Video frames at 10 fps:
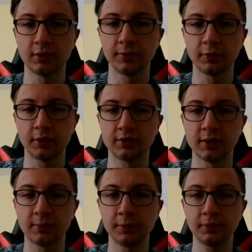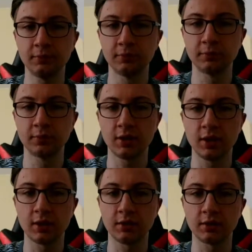For example, he
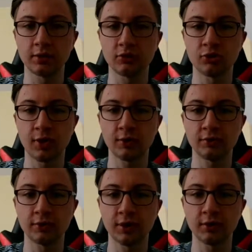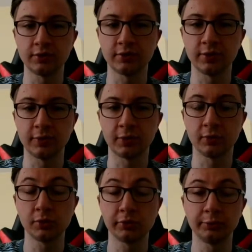can try to take on c4,
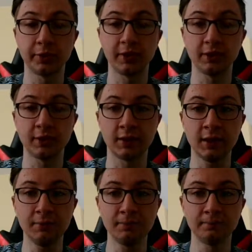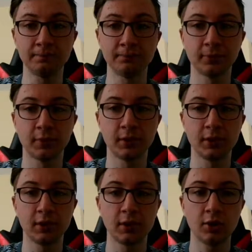which was played in the game,
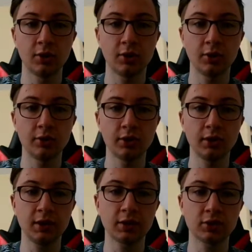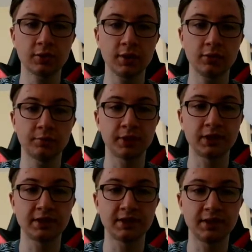or he can try to play
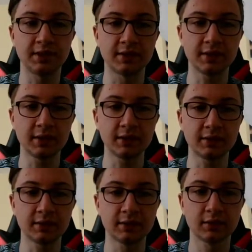c6